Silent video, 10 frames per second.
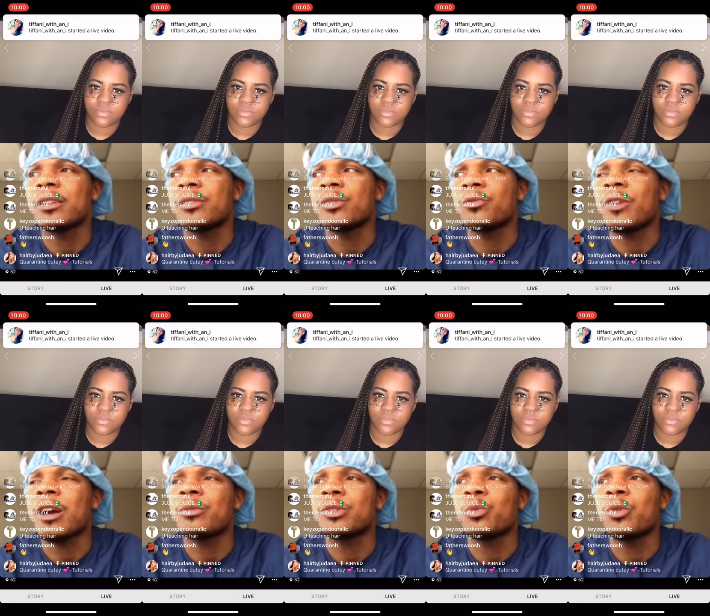Speaker 1: rock with
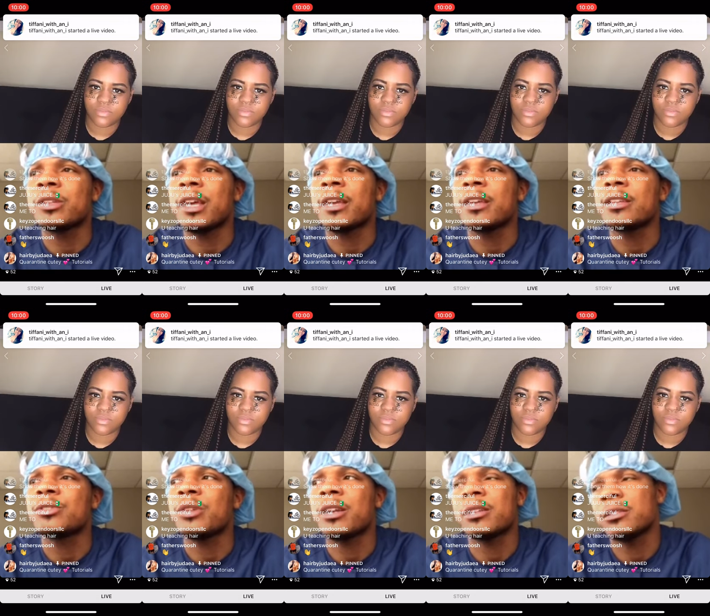the one that hits. You
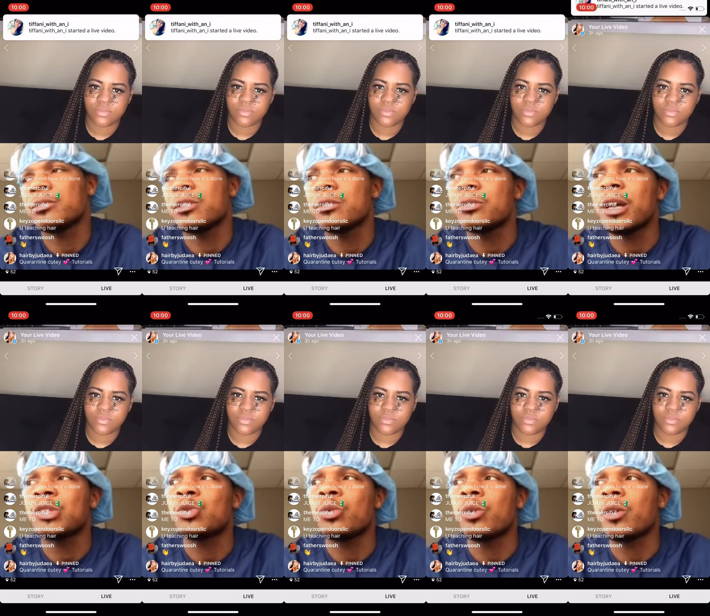gotta you know you gotta do
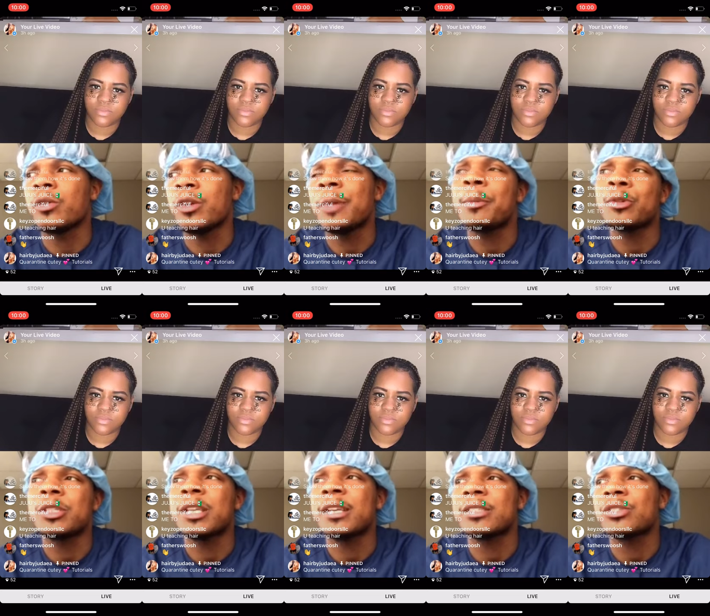you gotta be
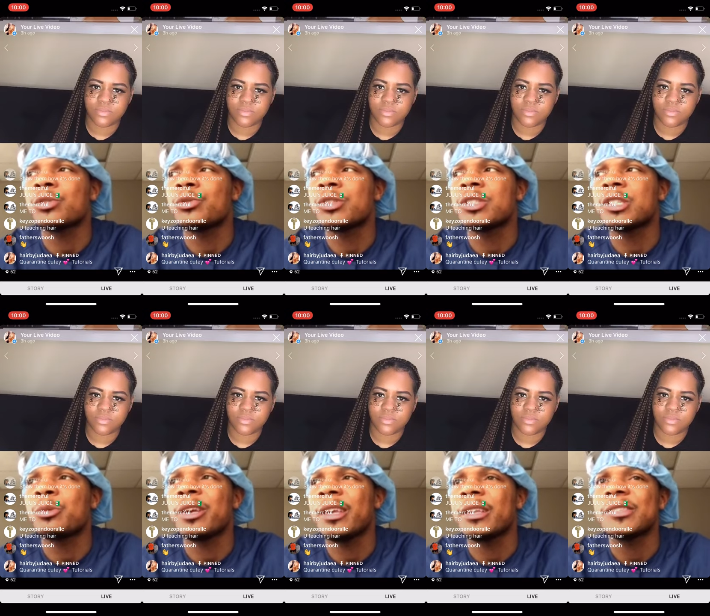multitasking so you can see what
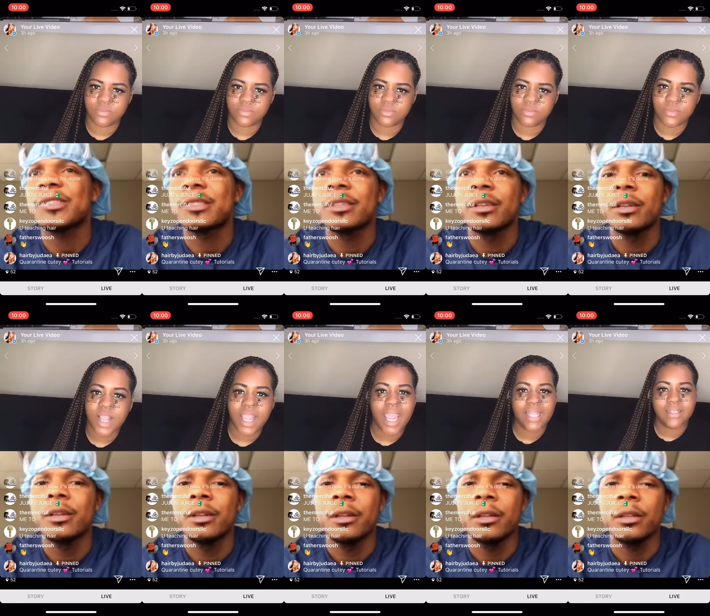hits.
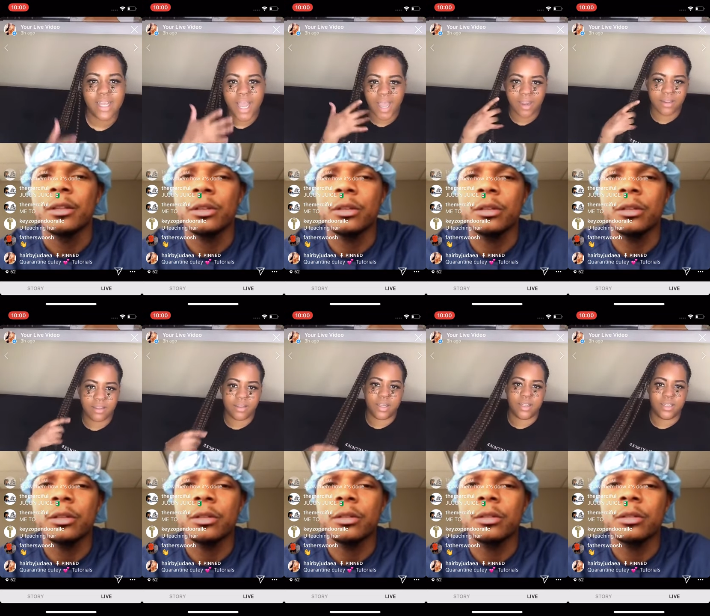
Speaker 2: Exactly.
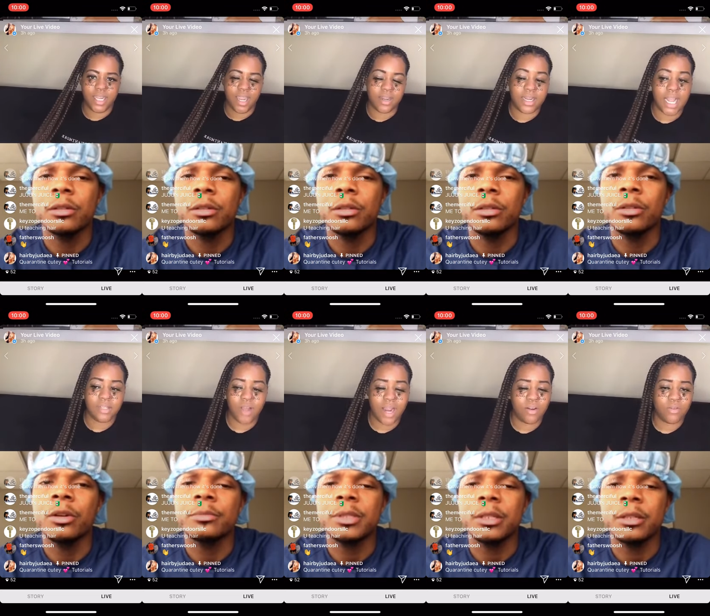Yeah, and that's you know why. I'm saying?